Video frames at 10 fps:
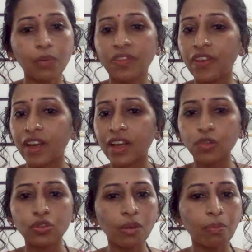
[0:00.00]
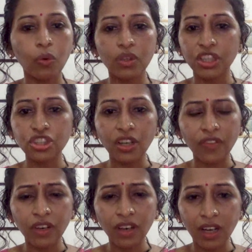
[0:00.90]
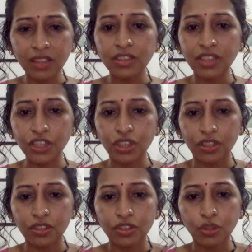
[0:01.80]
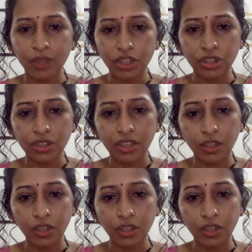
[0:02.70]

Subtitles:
were there to support each other, answer each other's questions